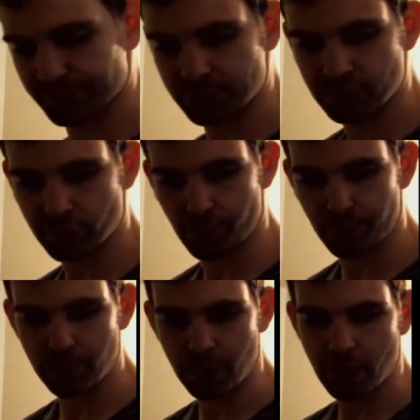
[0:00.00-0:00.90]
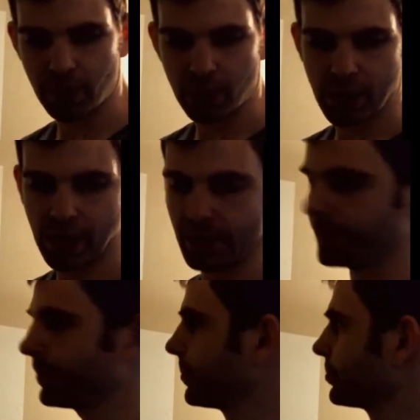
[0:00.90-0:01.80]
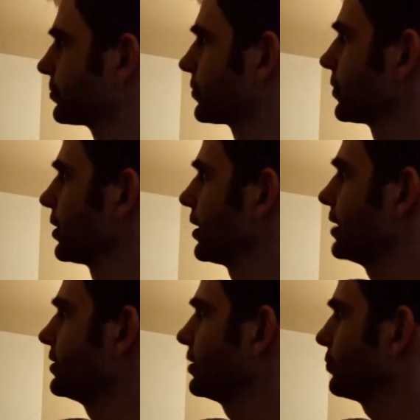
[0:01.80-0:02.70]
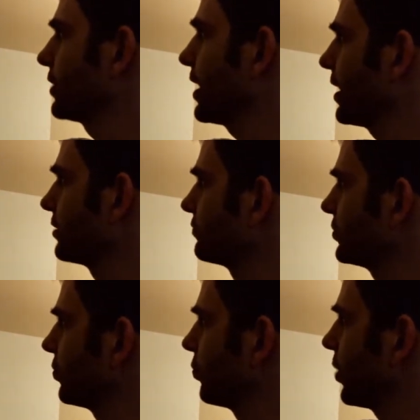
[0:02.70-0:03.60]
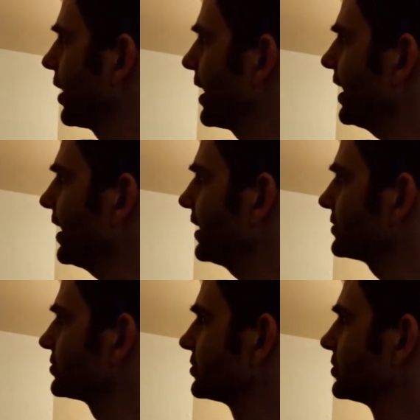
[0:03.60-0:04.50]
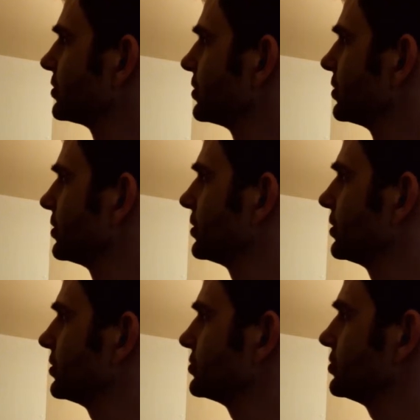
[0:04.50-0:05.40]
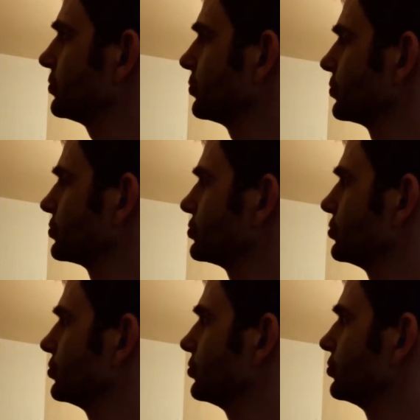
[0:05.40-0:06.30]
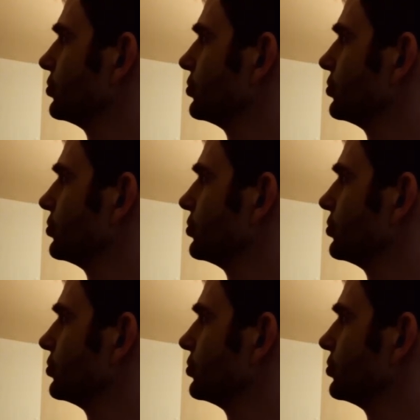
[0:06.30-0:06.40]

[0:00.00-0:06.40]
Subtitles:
So, and then we have that y hat is equal to